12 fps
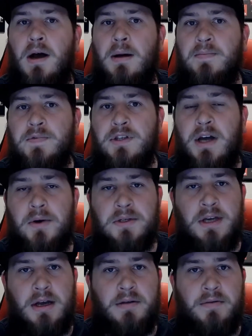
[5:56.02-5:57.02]
So that was
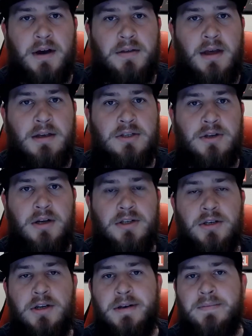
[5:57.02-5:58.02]
kind of how they
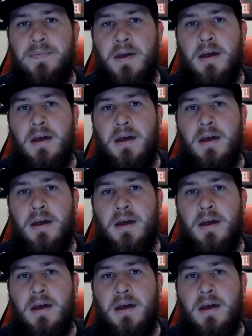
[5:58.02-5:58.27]
structured it.